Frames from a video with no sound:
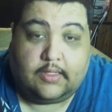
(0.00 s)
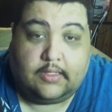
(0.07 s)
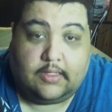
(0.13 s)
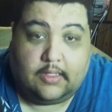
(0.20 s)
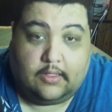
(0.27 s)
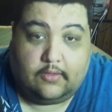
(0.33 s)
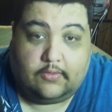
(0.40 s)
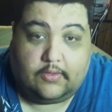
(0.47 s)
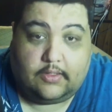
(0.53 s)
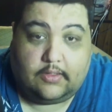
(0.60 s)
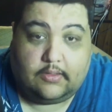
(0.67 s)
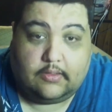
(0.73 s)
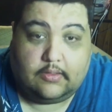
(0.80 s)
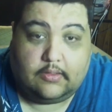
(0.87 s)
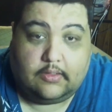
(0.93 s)
I can get
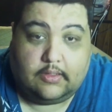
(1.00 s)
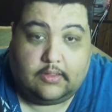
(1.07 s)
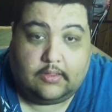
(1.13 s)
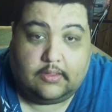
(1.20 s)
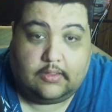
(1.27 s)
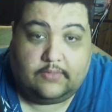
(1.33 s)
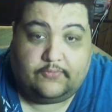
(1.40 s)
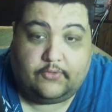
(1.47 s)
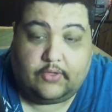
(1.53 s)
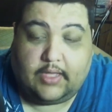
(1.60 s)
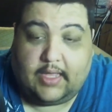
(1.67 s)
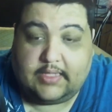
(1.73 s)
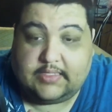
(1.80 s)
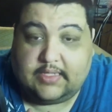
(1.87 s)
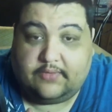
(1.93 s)
healthy. If you
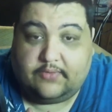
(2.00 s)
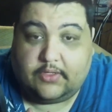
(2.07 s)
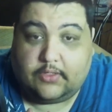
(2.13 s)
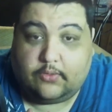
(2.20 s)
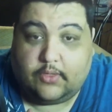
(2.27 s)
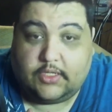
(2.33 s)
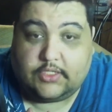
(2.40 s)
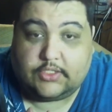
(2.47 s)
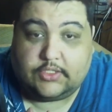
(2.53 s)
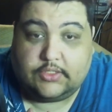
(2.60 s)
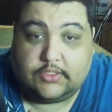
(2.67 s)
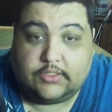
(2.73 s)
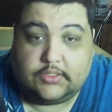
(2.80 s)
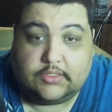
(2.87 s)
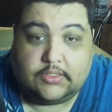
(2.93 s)
guys have any
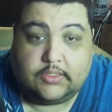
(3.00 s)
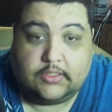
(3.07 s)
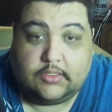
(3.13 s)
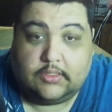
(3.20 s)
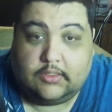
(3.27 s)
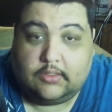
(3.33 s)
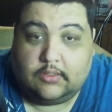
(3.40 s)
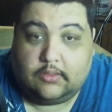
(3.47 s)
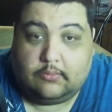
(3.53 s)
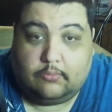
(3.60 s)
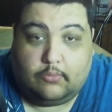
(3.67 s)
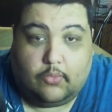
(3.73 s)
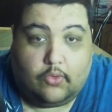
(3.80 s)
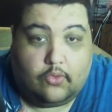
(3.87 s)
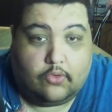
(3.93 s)
questions,
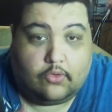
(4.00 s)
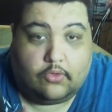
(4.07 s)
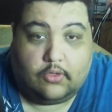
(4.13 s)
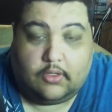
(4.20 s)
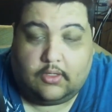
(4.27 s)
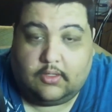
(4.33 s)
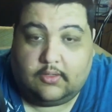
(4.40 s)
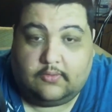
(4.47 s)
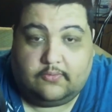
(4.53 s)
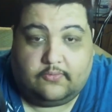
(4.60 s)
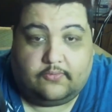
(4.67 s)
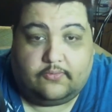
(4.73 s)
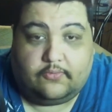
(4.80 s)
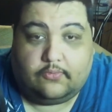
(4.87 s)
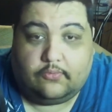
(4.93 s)
more
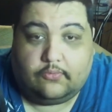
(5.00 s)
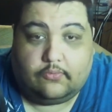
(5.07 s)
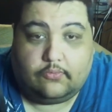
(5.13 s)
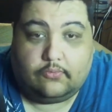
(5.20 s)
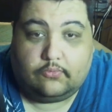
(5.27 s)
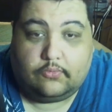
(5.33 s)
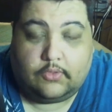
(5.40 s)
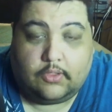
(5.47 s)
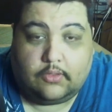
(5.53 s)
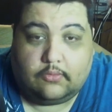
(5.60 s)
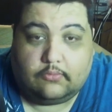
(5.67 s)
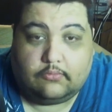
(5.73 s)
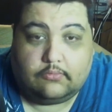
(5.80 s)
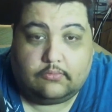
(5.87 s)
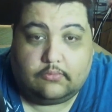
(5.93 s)
of,
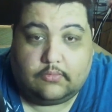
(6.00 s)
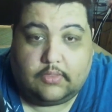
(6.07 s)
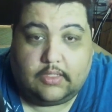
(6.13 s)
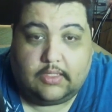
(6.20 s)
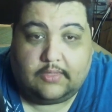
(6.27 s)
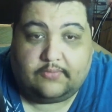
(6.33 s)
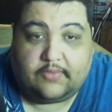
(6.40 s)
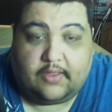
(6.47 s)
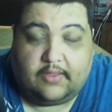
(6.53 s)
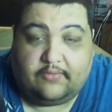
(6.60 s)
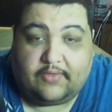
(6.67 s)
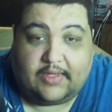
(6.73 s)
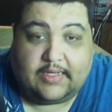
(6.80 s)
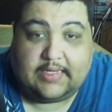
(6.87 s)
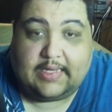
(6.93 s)
if
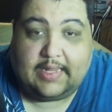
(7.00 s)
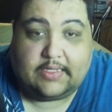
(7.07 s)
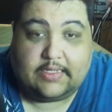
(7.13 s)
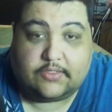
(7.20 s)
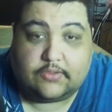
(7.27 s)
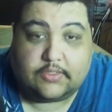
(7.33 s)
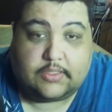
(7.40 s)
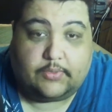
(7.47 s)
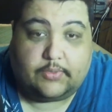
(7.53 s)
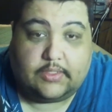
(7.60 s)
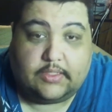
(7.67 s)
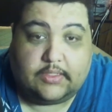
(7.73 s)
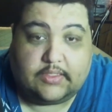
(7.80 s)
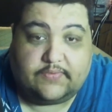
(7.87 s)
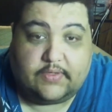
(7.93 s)
I didn't answer something
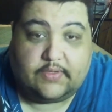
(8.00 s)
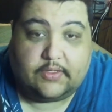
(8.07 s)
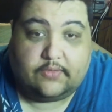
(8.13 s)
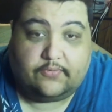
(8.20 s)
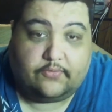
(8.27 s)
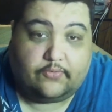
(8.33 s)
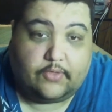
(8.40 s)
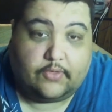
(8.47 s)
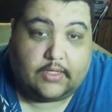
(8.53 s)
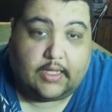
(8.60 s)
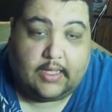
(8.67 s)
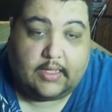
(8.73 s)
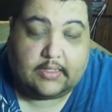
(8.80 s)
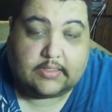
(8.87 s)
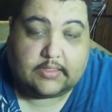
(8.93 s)
in this video, feel free to
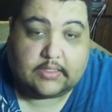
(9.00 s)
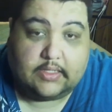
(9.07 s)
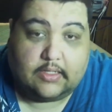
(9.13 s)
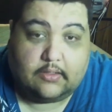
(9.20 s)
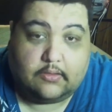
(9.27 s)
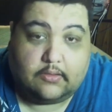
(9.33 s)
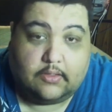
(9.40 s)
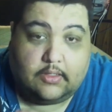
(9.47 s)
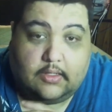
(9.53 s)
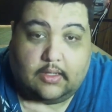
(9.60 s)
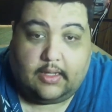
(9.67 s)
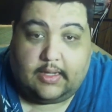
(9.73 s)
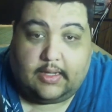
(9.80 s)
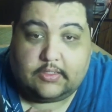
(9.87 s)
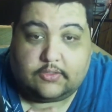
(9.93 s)
ask, and I'll
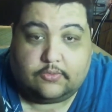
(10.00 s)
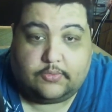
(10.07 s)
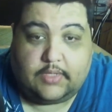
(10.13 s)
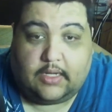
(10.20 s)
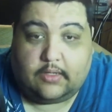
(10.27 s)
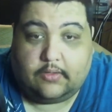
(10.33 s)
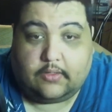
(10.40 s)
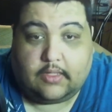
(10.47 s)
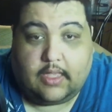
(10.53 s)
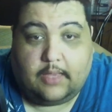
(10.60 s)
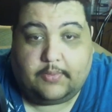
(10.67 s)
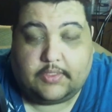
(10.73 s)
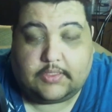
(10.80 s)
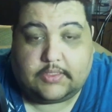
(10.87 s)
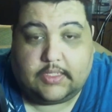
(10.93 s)
answer them down in the
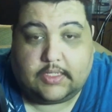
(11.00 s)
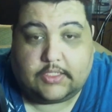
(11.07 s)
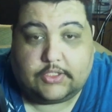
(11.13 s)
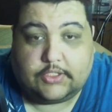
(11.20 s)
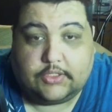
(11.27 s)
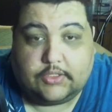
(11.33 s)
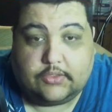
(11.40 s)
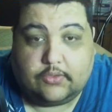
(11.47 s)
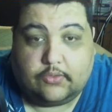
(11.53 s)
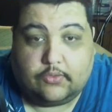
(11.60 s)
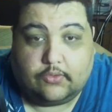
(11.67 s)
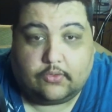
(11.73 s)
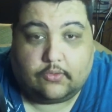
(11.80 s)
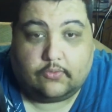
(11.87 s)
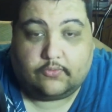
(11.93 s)
comment section
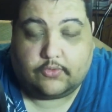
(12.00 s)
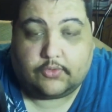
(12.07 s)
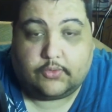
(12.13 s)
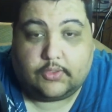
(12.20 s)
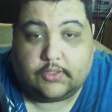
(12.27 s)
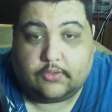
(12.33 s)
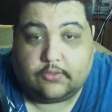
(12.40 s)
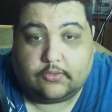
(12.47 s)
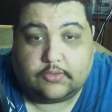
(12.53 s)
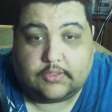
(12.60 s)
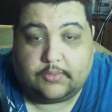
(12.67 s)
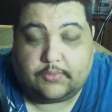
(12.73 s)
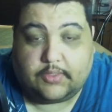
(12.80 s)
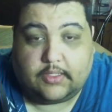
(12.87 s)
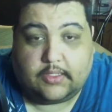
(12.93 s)
or over Twitter or
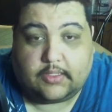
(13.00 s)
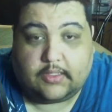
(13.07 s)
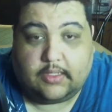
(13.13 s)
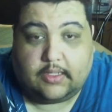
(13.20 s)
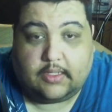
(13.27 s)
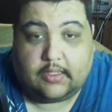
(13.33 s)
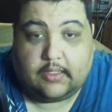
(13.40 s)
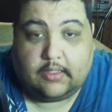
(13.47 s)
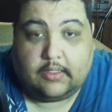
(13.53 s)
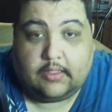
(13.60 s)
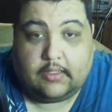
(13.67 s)
something like that,